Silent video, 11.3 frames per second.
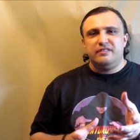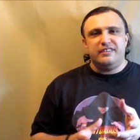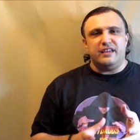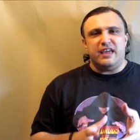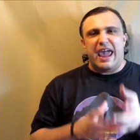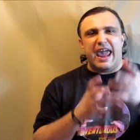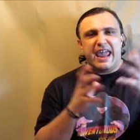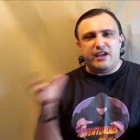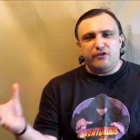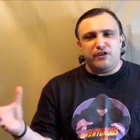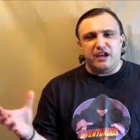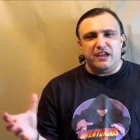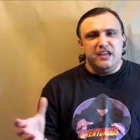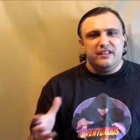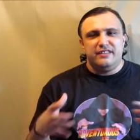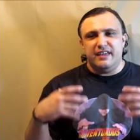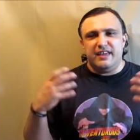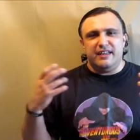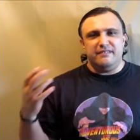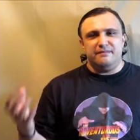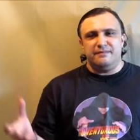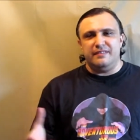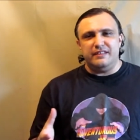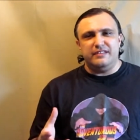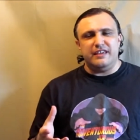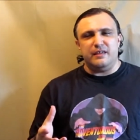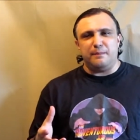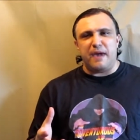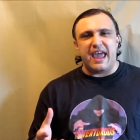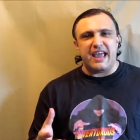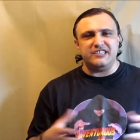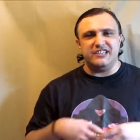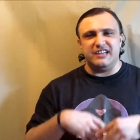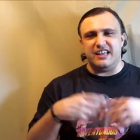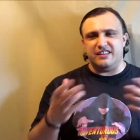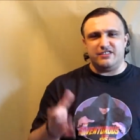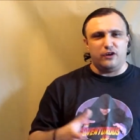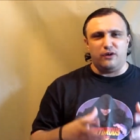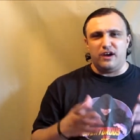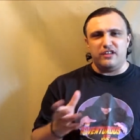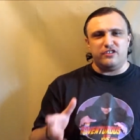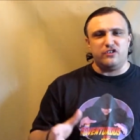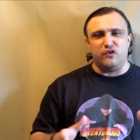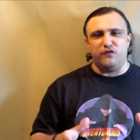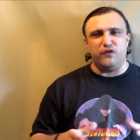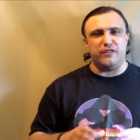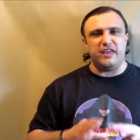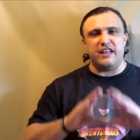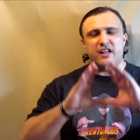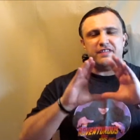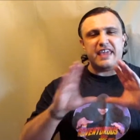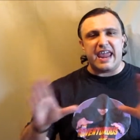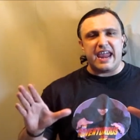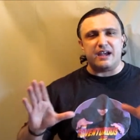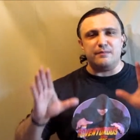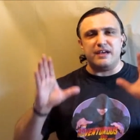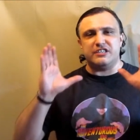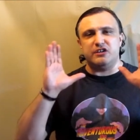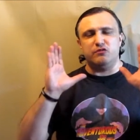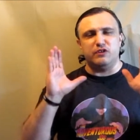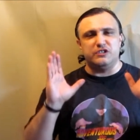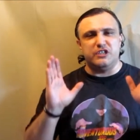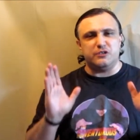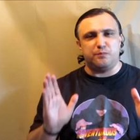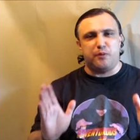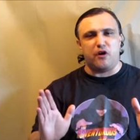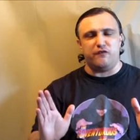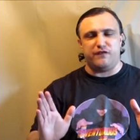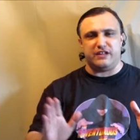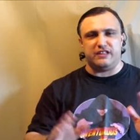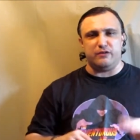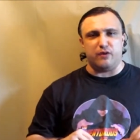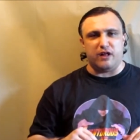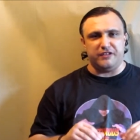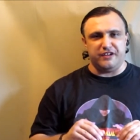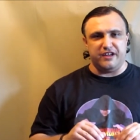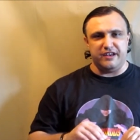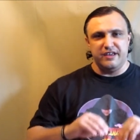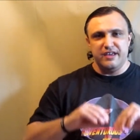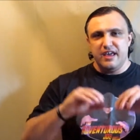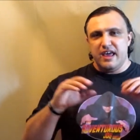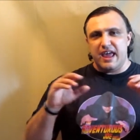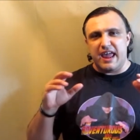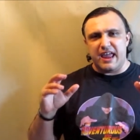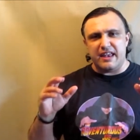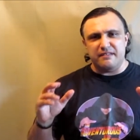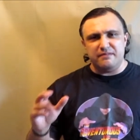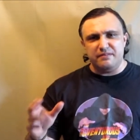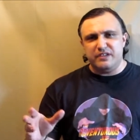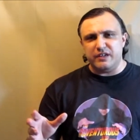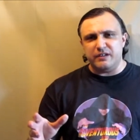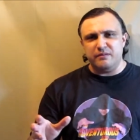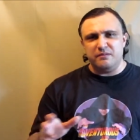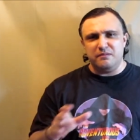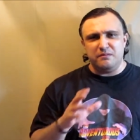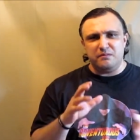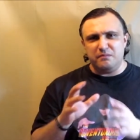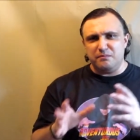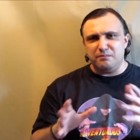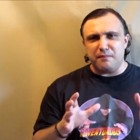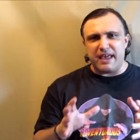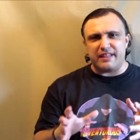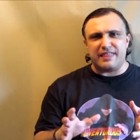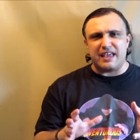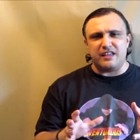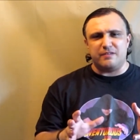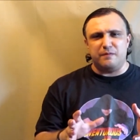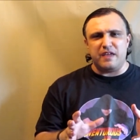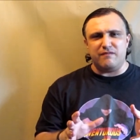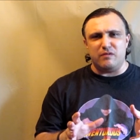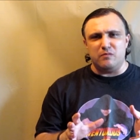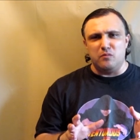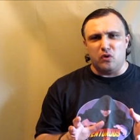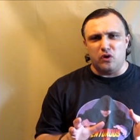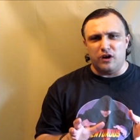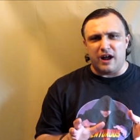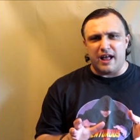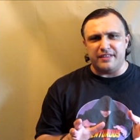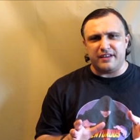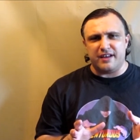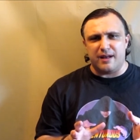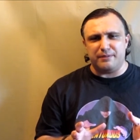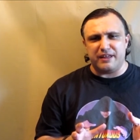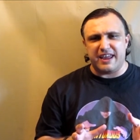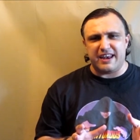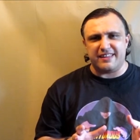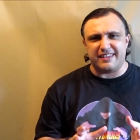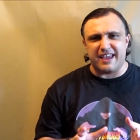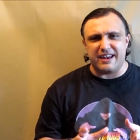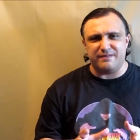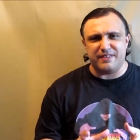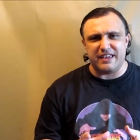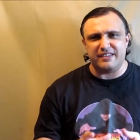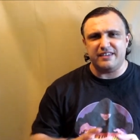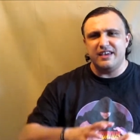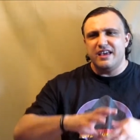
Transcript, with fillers: the angry, to the passionate, so on and so forth. The animation was just perfectly well done. And to make things even more on the complicated side of things,